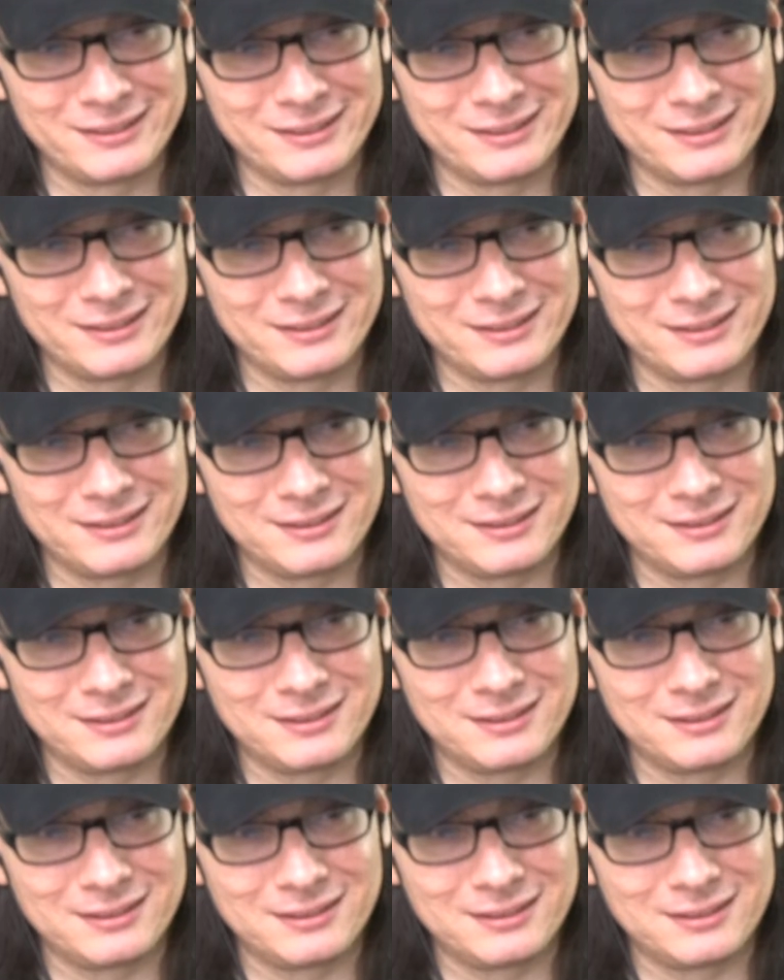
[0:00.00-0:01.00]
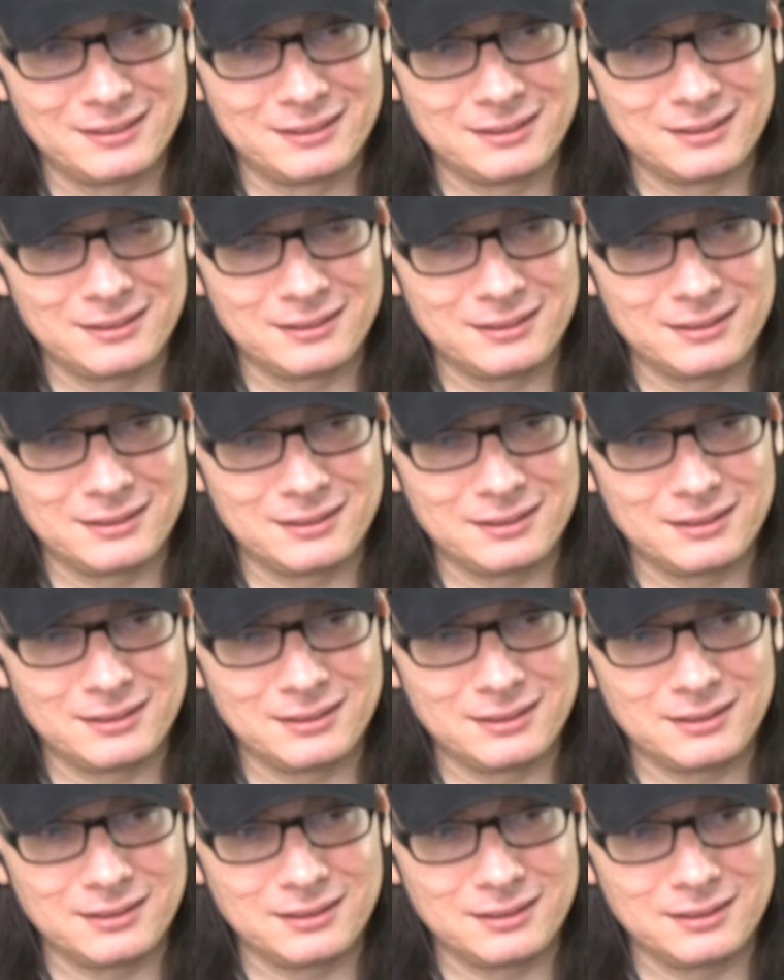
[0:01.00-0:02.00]

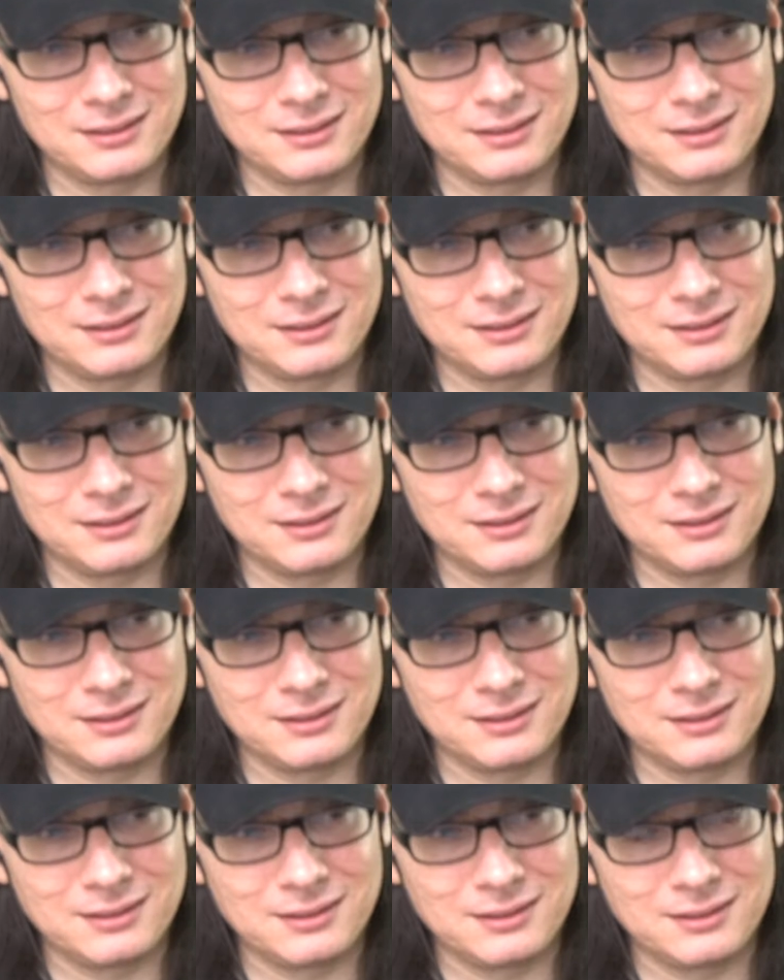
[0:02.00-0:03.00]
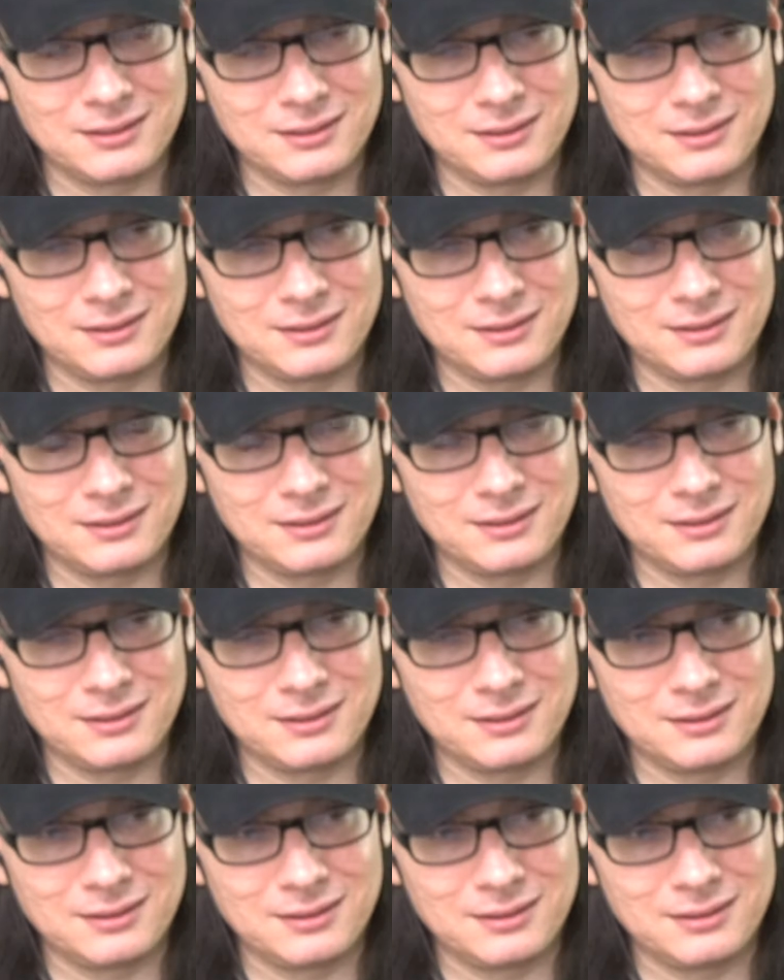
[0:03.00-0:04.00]

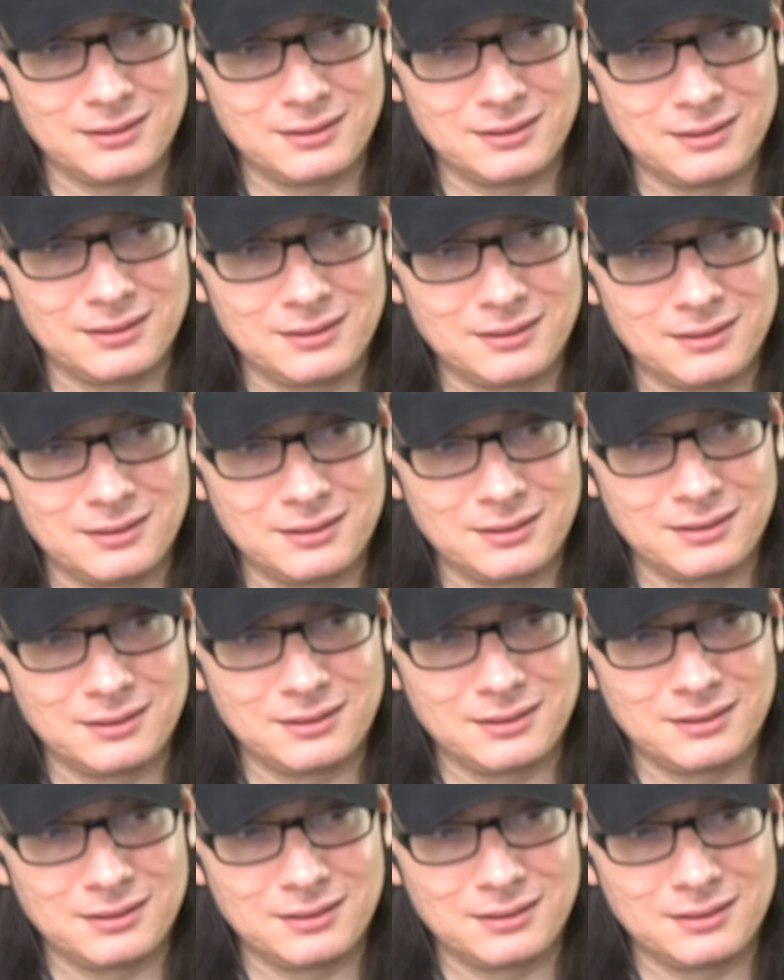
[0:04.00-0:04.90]
[no speech]